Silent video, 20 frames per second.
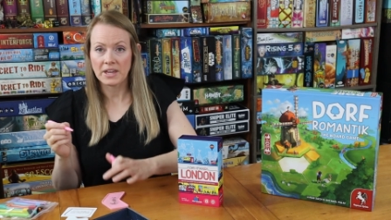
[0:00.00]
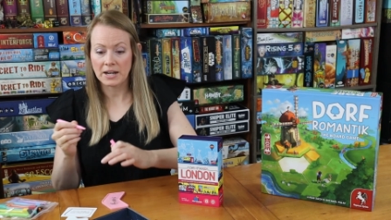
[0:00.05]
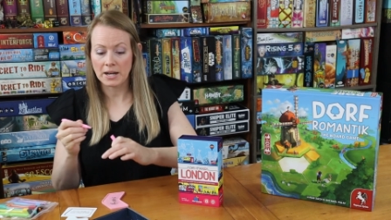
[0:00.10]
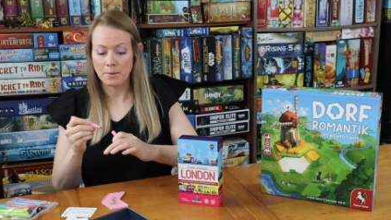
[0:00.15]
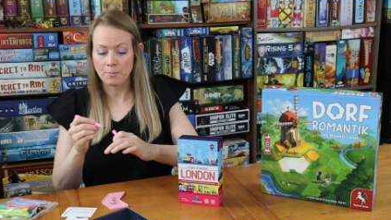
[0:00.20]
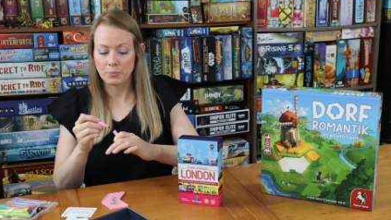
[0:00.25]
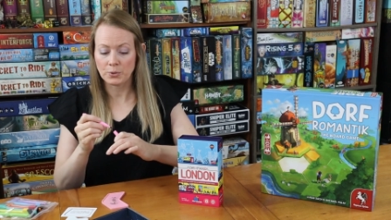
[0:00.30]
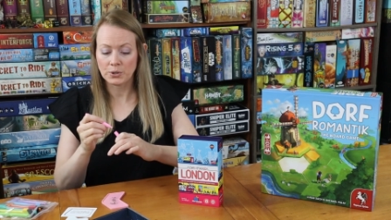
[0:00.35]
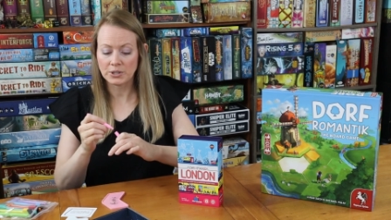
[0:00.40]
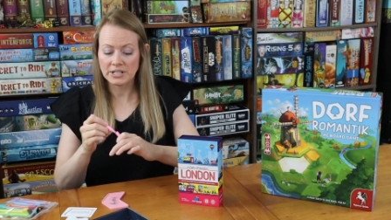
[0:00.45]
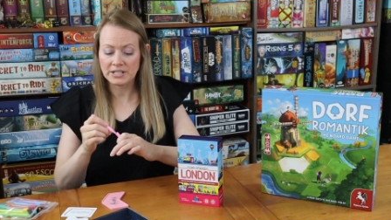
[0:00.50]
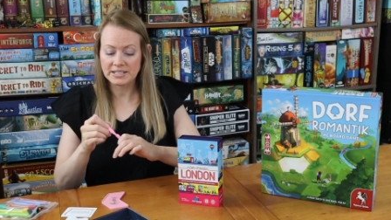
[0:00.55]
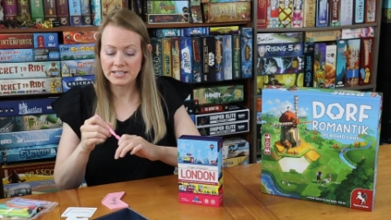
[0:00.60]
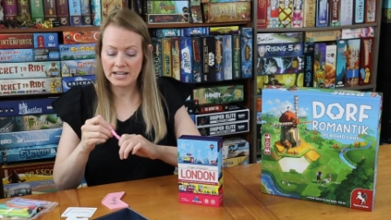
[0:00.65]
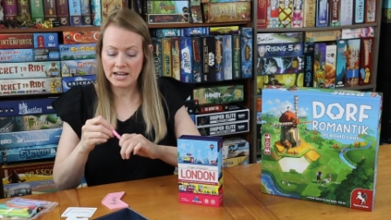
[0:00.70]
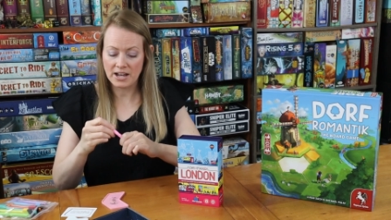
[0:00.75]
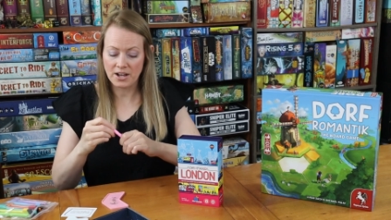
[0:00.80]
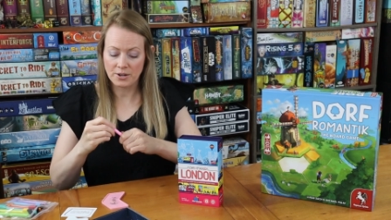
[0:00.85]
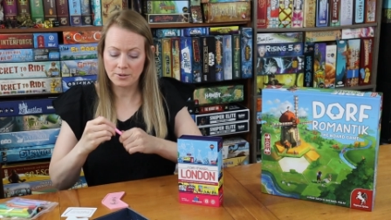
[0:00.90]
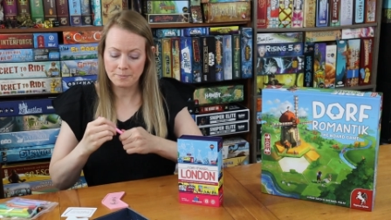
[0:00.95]
and I put it
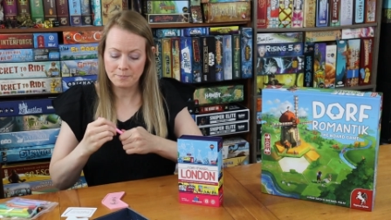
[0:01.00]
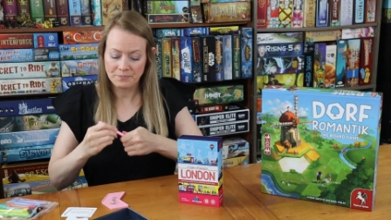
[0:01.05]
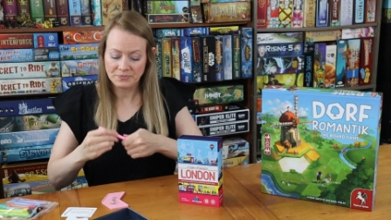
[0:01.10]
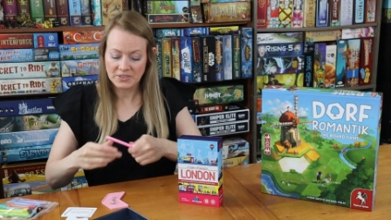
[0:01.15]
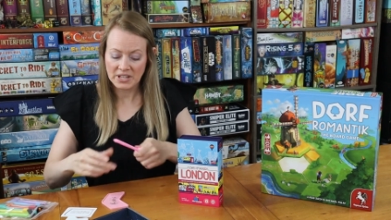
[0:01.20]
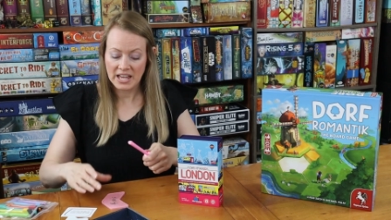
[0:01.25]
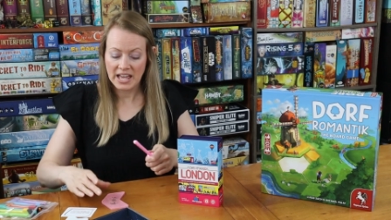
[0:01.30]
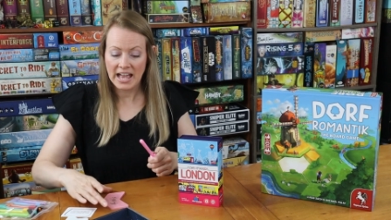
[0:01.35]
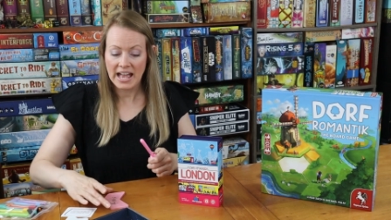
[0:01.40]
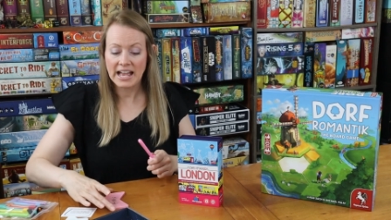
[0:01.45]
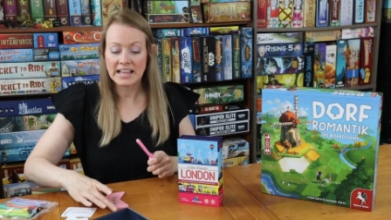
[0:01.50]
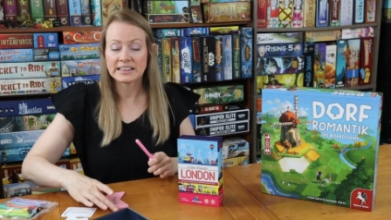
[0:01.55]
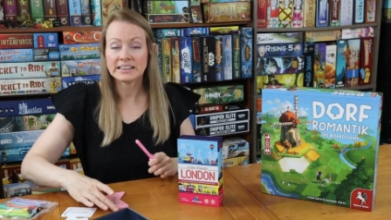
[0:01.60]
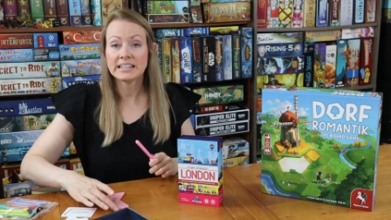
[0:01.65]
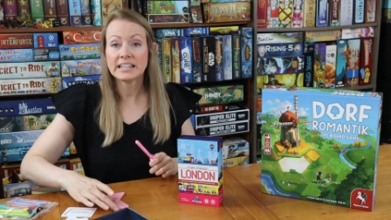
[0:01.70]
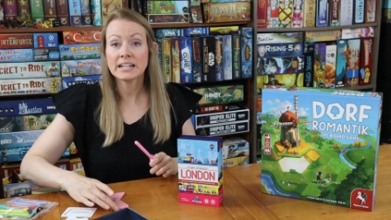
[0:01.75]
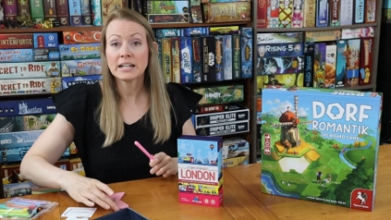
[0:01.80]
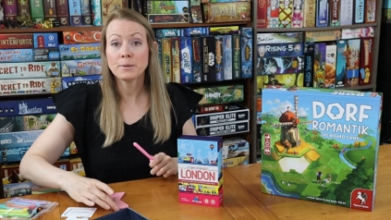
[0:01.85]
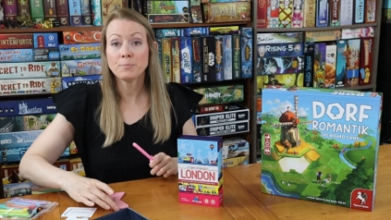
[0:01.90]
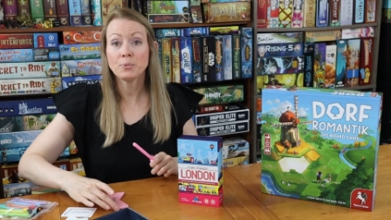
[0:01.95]
down, and
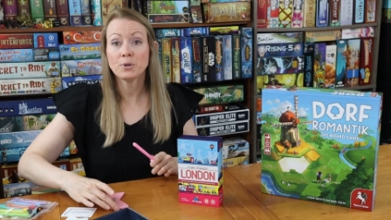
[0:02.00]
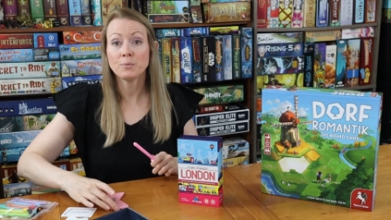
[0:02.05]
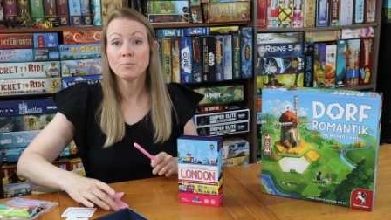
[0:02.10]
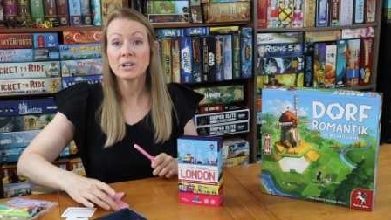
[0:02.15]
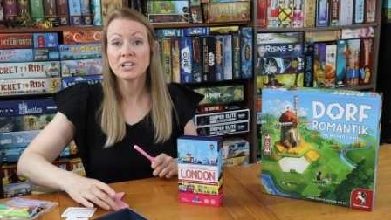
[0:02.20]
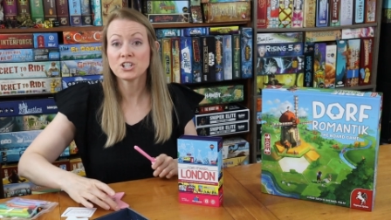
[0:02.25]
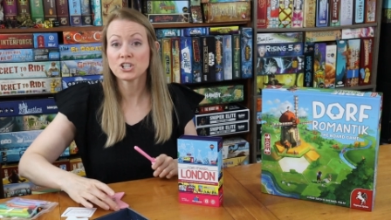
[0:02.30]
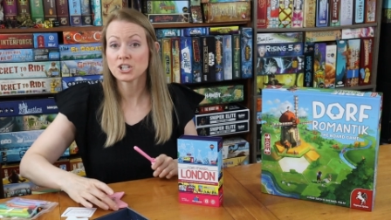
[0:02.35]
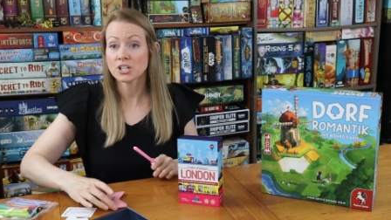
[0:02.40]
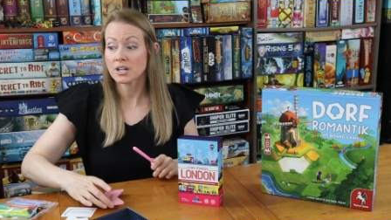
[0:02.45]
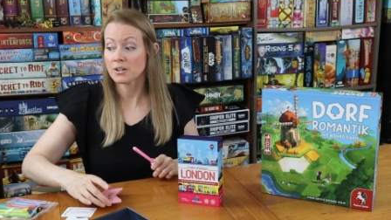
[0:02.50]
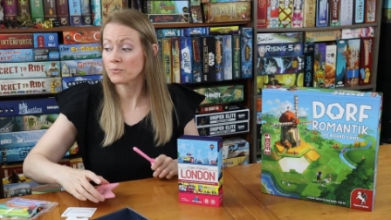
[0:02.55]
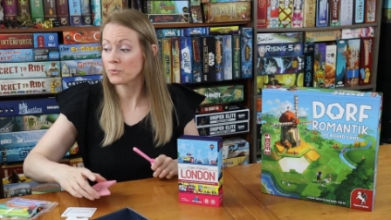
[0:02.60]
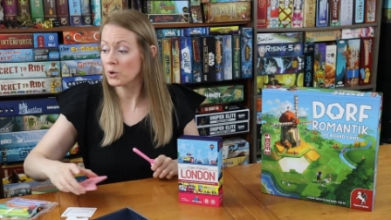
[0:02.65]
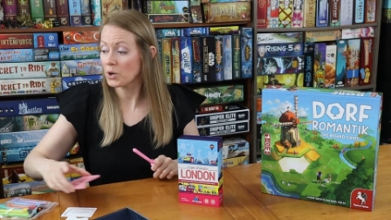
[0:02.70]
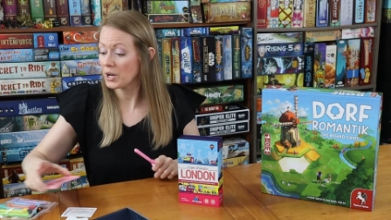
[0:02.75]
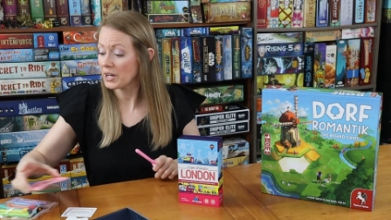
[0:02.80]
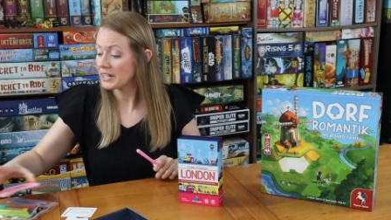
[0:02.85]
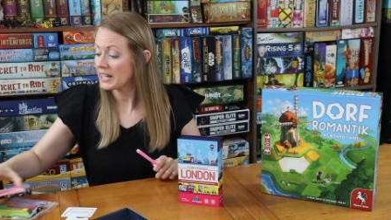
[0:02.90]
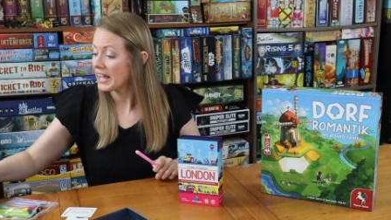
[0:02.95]
then I put my
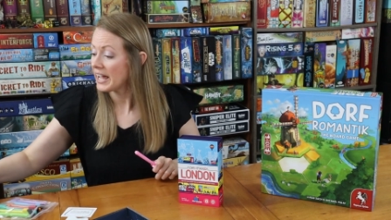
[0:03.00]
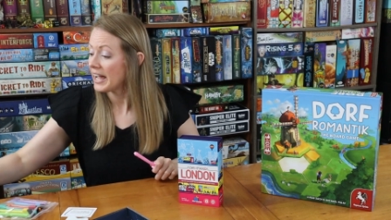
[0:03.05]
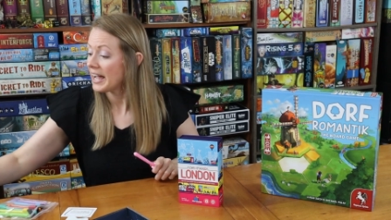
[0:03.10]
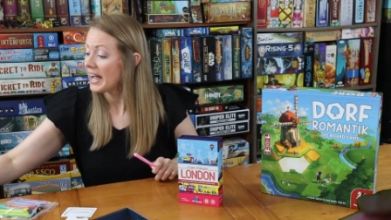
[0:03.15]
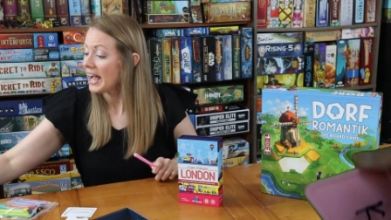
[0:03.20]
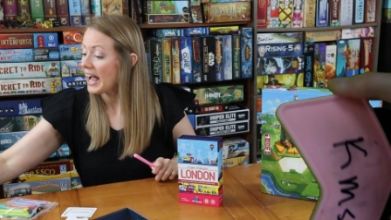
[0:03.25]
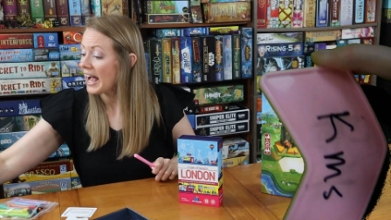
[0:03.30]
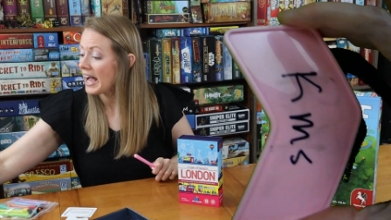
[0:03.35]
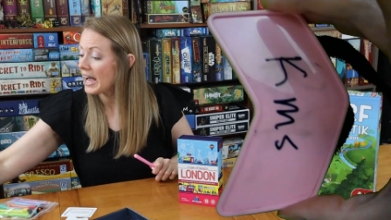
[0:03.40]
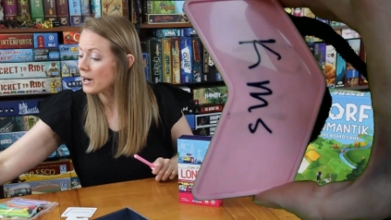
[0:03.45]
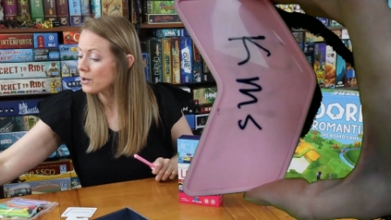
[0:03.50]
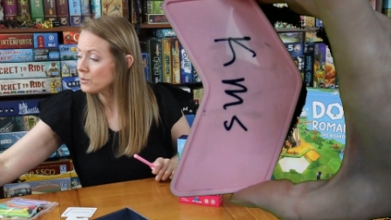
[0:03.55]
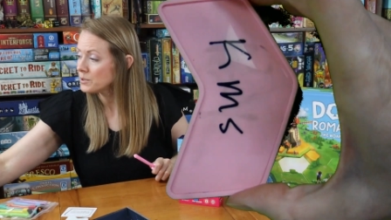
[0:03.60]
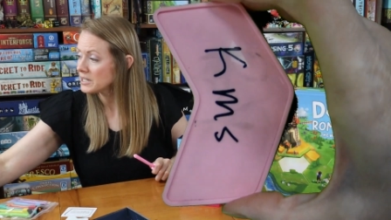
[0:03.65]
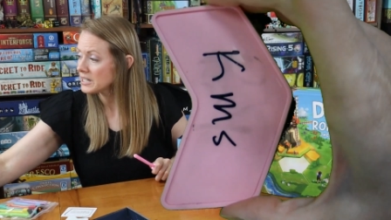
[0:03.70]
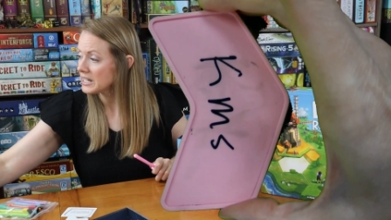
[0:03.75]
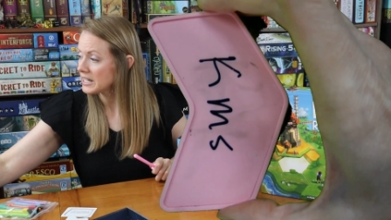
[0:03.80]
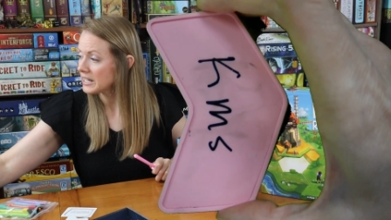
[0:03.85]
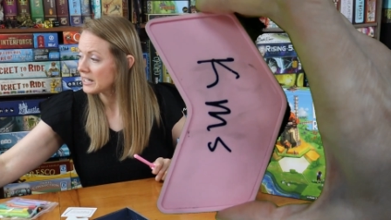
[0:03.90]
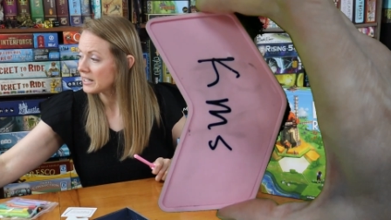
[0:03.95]
chevron
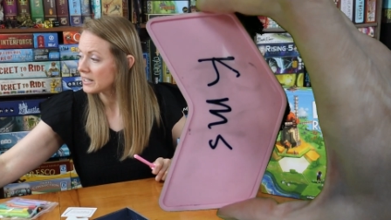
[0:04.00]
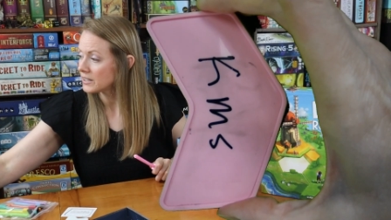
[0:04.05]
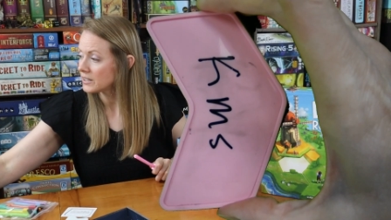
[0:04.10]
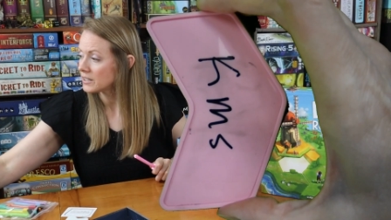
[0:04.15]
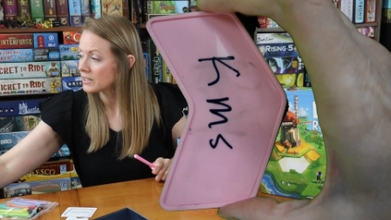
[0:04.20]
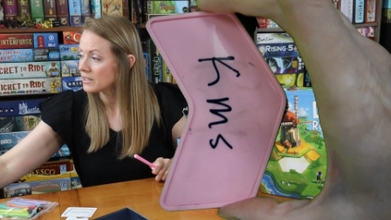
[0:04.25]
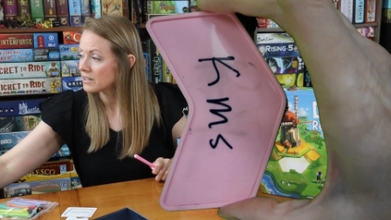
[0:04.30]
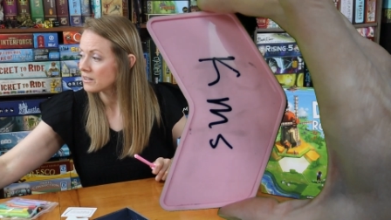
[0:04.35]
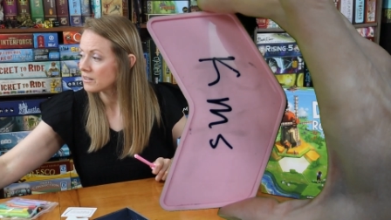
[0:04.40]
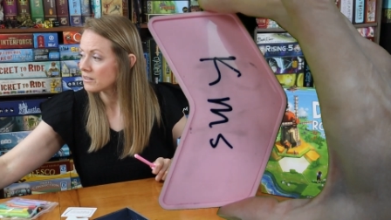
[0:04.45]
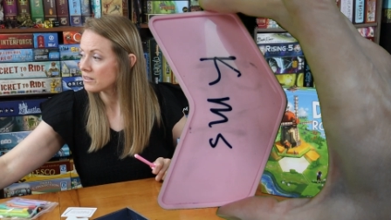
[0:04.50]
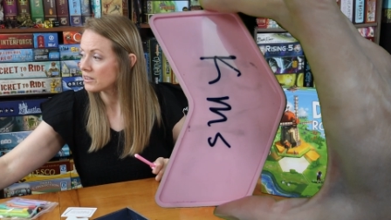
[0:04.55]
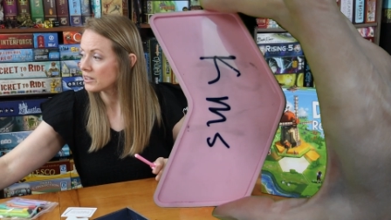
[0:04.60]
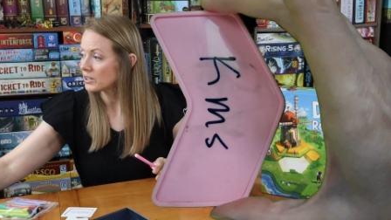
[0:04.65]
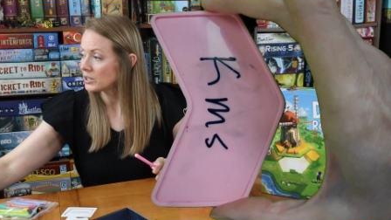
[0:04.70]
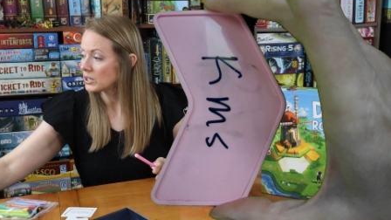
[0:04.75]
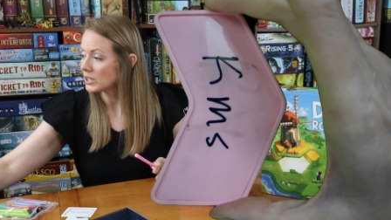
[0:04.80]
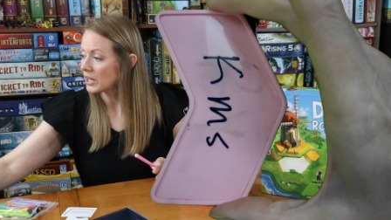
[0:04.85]
out in the